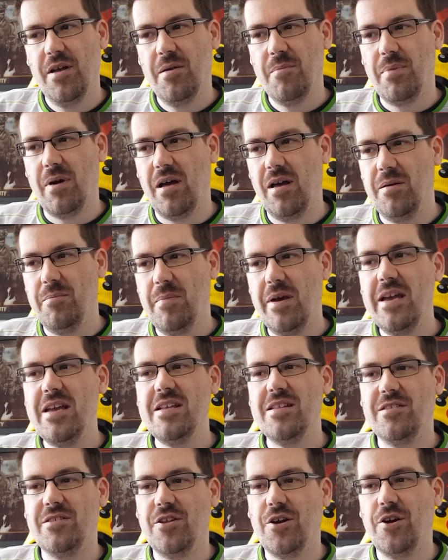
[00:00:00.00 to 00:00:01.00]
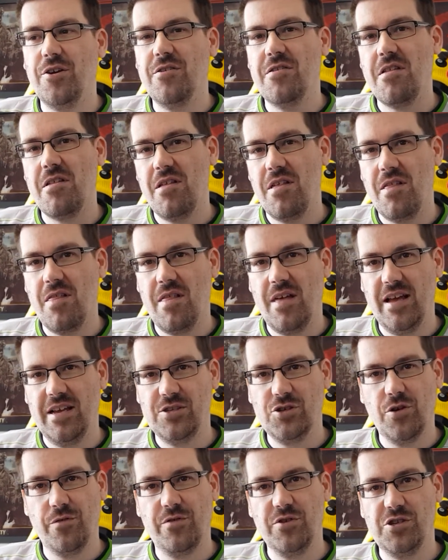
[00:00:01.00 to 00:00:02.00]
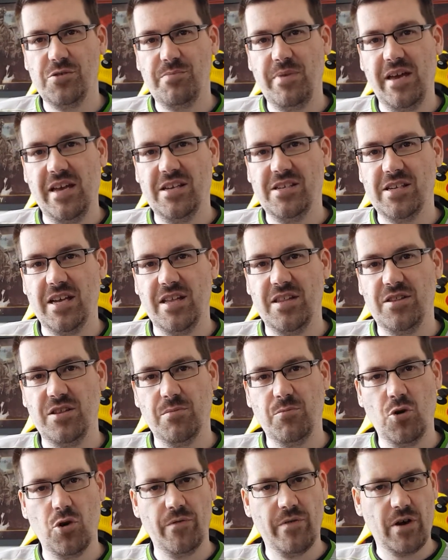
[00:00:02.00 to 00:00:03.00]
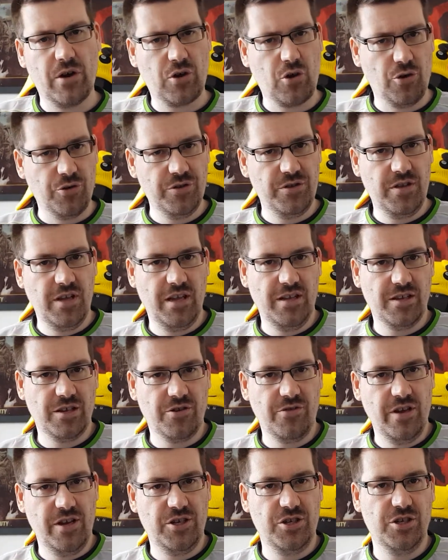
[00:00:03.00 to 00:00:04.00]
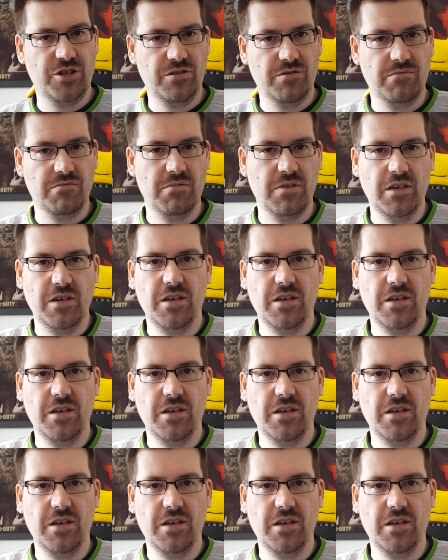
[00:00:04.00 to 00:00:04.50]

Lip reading: but I might turn his office space into more of a content creation,